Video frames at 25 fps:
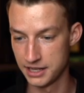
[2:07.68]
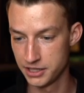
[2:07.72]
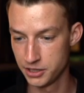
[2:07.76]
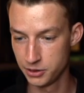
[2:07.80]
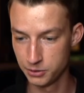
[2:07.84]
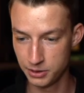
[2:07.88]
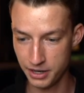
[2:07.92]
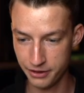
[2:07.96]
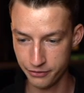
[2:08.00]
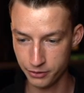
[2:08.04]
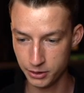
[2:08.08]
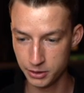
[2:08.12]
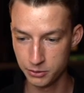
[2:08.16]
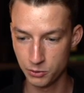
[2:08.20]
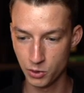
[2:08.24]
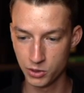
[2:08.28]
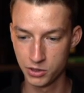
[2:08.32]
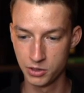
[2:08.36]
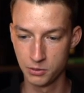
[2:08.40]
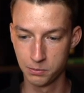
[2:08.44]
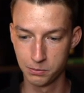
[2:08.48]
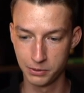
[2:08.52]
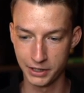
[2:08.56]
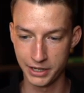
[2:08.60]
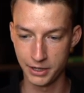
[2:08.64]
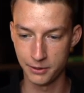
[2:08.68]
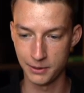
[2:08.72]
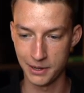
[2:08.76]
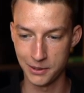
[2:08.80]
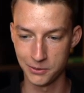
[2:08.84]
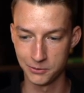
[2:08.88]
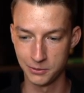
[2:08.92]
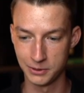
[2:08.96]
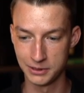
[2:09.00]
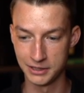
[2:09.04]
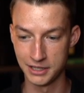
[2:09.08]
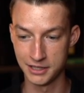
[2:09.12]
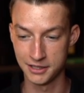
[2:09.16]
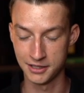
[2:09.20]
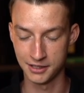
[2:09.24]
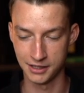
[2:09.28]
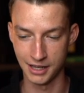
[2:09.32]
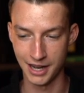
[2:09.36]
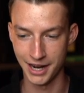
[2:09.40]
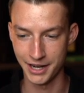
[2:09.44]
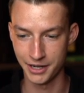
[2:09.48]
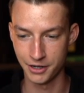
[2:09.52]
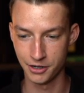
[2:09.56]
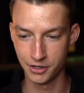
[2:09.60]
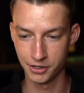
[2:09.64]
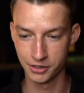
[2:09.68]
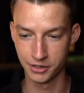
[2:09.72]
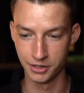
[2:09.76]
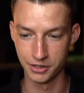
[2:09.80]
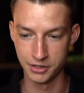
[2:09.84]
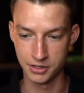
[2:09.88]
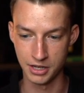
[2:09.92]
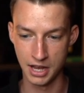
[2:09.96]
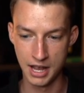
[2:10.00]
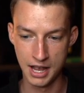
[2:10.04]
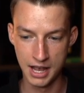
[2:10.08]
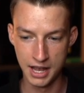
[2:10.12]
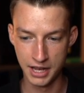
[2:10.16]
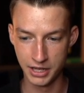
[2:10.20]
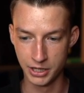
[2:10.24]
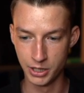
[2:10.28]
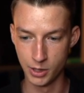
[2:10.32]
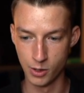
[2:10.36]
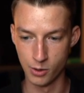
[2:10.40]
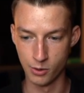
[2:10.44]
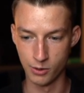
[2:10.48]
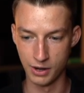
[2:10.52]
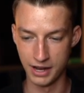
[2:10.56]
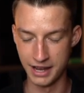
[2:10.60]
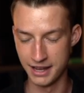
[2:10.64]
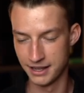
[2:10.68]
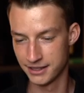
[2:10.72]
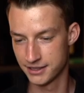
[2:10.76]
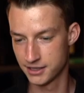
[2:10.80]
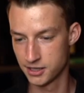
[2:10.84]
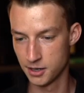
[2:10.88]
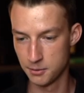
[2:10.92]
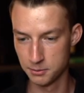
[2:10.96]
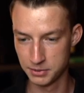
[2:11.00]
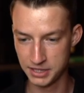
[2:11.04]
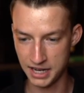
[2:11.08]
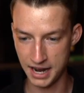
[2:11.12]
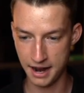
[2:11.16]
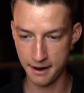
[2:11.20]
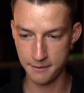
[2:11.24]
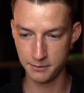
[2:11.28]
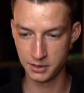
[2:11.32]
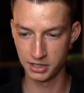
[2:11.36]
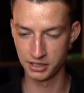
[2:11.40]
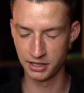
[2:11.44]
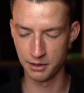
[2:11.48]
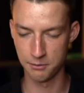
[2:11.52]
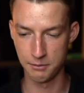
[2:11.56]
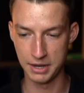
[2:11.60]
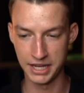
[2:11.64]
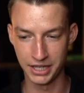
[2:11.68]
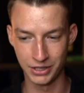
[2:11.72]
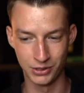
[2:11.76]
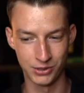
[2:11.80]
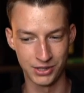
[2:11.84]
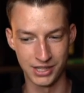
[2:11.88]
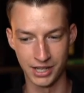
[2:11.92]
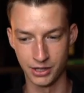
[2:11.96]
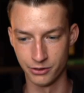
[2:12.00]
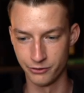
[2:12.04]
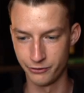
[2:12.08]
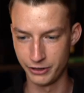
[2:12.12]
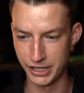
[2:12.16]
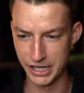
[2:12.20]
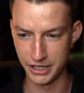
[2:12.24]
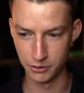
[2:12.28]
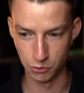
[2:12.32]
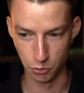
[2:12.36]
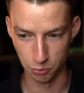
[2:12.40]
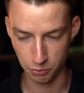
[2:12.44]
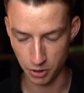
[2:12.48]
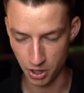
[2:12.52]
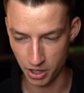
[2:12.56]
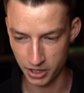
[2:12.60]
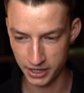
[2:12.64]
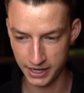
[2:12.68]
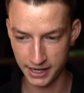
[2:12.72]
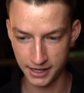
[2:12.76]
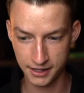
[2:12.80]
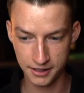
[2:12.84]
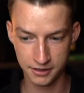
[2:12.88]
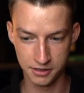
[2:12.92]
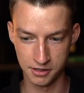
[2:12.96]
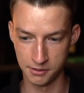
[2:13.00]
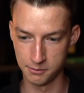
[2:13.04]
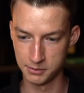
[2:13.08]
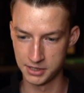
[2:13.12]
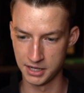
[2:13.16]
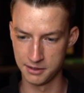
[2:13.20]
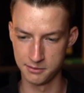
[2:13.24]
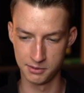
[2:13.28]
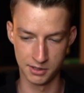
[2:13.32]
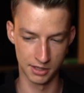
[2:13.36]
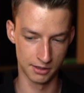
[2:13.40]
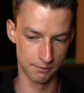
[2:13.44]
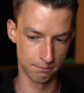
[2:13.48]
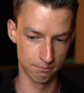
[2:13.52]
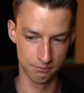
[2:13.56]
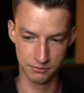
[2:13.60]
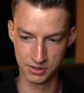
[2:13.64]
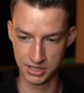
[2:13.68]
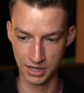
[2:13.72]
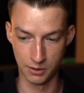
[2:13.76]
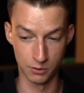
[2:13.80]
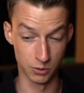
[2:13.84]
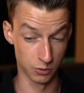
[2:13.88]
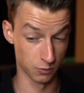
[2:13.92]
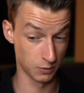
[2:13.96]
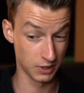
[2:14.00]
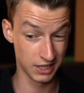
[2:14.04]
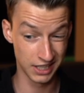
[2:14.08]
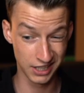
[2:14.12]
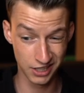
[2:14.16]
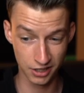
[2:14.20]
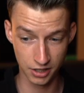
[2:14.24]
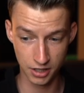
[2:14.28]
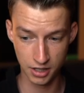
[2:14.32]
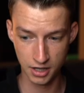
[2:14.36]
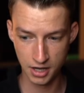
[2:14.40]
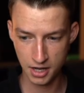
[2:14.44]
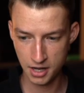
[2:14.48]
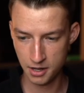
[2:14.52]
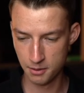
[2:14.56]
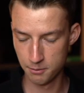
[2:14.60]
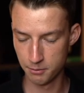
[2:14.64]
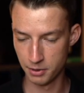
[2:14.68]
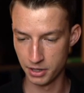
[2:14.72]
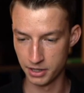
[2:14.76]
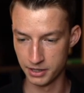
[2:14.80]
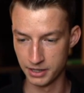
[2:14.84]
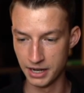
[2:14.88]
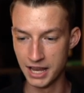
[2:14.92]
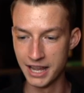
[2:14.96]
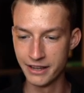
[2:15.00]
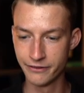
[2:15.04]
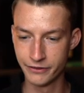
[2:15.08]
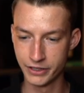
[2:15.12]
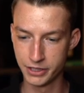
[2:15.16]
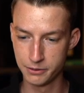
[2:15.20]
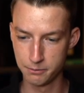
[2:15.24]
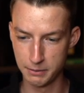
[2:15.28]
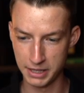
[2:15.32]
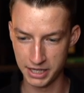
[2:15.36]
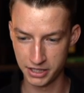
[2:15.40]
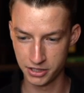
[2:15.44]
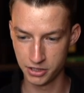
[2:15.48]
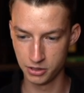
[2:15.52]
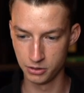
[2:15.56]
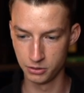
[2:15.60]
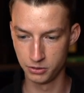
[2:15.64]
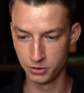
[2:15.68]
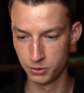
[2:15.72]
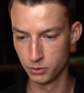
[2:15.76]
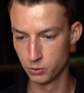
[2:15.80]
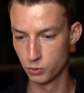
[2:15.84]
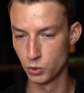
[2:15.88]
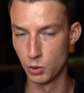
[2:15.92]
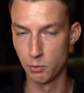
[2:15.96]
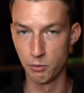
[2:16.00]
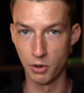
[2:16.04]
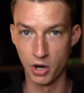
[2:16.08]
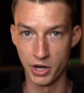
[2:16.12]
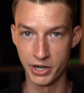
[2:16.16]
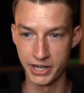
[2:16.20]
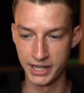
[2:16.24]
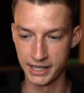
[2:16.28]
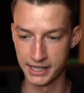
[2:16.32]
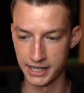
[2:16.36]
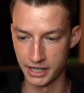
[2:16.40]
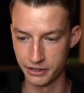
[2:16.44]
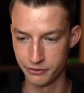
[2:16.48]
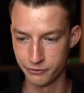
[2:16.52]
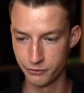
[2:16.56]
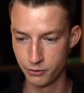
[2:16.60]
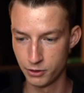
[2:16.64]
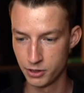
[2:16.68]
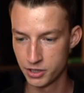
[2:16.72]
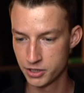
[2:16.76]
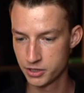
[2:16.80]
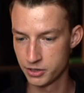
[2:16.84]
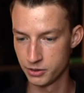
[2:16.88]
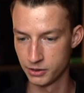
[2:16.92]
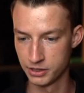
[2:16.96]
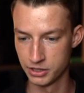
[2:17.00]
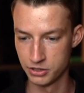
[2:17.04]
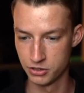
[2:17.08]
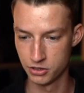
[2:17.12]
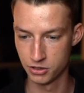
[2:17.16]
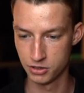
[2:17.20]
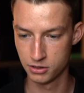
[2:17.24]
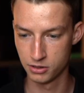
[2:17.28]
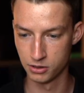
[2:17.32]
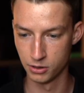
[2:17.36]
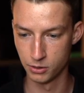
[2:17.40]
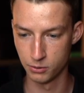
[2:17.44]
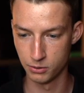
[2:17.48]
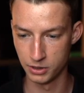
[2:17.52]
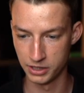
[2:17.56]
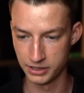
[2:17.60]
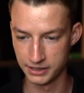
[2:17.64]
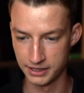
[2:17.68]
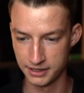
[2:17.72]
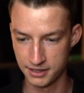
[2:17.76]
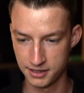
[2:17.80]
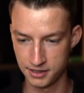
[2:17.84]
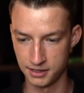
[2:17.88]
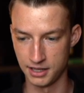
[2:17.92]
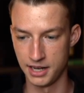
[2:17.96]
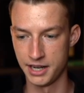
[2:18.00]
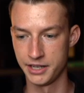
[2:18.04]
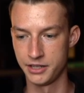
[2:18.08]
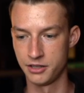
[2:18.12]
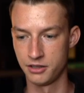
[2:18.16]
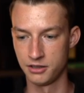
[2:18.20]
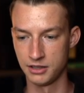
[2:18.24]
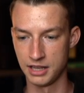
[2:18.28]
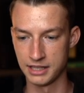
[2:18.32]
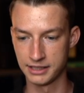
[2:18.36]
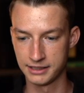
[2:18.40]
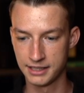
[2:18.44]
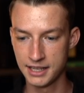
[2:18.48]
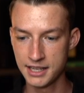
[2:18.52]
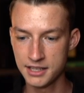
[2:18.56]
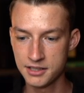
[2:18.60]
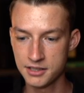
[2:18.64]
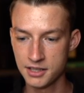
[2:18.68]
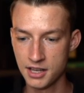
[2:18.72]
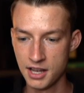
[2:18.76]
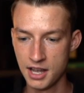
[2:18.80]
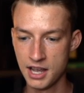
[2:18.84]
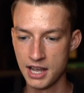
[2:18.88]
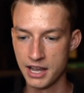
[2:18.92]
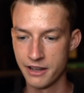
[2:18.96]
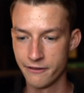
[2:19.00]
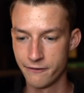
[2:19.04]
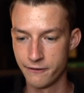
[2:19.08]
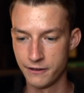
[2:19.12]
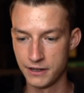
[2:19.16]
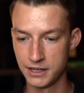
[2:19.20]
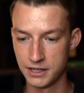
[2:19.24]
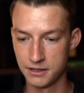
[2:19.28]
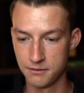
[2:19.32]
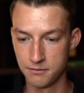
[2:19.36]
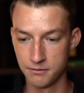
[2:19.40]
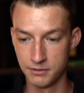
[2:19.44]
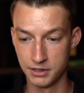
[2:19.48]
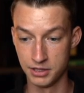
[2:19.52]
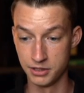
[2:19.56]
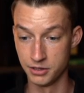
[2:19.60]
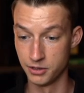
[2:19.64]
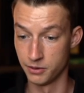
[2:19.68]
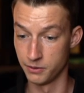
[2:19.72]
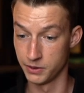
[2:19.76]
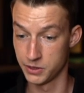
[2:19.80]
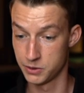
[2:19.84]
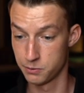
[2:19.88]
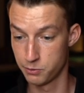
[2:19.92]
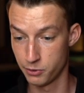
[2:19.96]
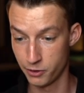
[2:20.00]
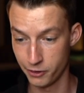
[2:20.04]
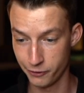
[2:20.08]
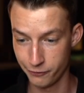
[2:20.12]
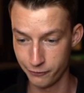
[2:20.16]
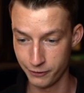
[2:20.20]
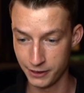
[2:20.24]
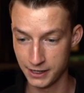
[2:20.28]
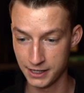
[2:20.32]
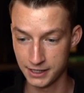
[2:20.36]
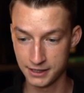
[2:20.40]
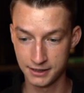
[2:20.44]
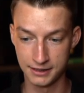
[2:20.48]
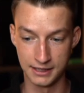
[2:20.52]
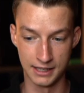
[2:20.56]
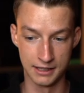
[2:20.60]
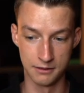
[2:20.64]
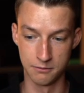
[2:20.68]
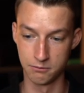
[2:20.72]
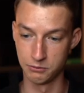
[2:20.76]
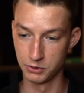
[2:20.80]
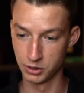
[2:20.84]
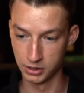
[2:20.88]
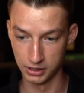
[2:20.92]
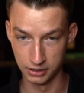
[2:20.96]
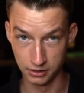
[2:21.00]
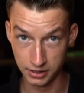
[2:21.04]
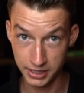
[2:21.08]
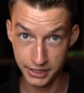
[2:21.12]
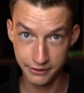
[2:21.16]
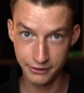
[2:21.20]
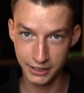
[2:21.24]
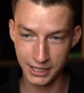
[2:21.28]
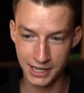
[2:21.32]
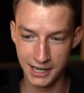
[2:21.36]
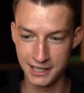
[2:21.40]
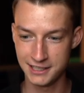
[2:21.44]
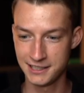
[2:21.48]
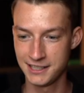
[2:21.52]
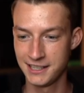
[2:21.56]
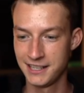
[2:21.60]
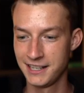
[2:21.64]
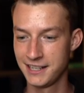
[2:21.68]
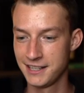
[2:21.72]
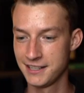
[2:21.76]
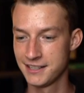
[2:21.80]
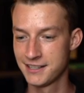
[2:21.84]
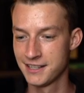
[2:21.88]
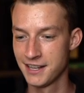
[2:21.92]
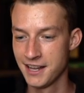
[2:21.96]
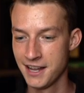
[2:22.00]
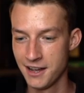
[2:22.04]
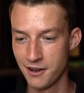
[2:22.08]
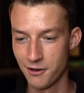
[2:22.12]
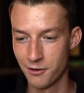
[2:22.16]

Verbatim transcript: And you definitely want to play around with this slider because, you know, sometimes it can make you sound very robotic. Sometimes it sounds really good. But if it makes you too robotic at first, you can just lower this slider like this. If it, you know, is perfect, then you can leave it as it is.